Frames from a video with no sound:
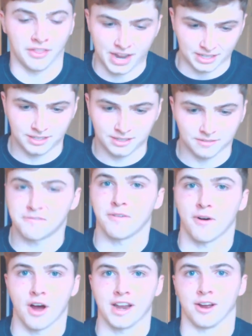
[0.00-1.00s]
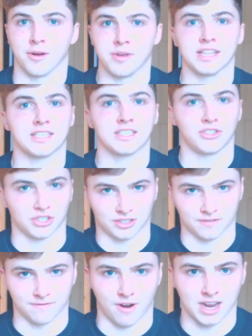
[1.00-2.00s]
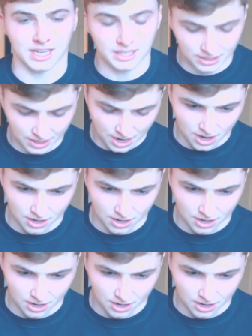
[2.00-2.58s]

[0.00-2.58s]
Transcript: And that's fine. I mean, this is just advice.